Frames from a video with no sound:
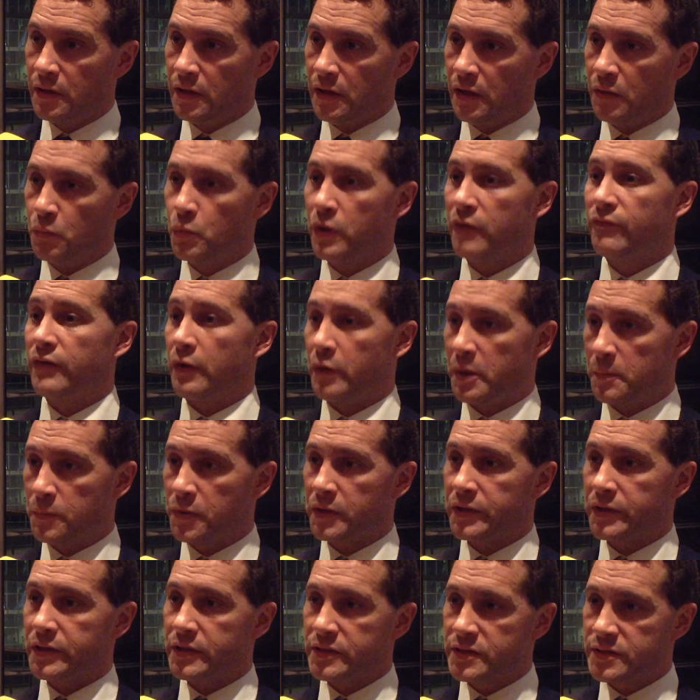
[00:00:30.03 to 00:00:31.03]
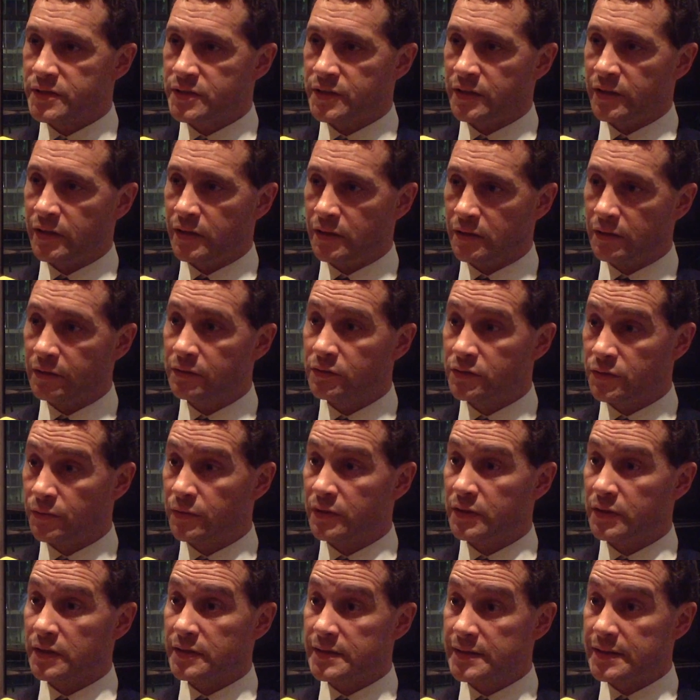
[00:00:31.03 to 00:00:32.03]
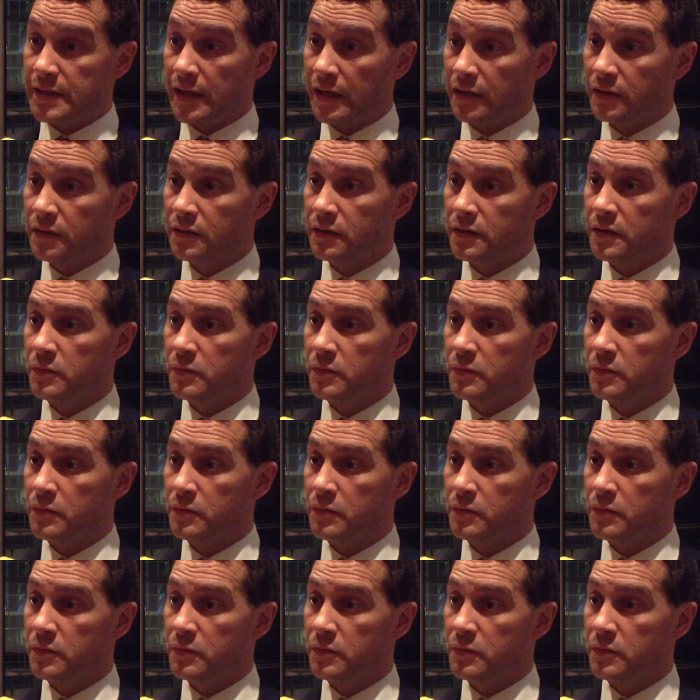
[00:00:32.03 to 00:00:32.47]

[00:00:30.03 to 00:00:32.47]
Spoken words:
And we're very pleased to understand